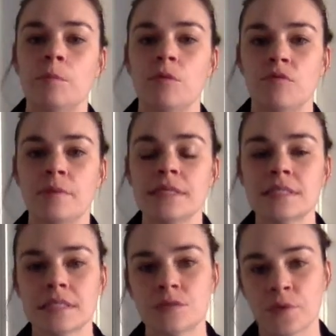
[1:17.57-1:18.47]
movements
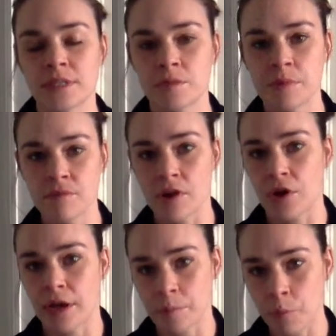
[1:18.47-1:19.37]
is going to be
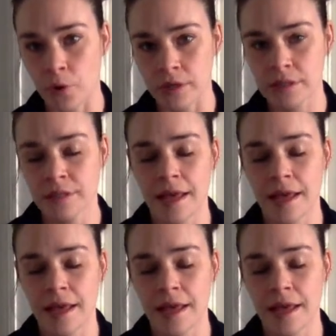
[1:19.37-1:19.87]
very important,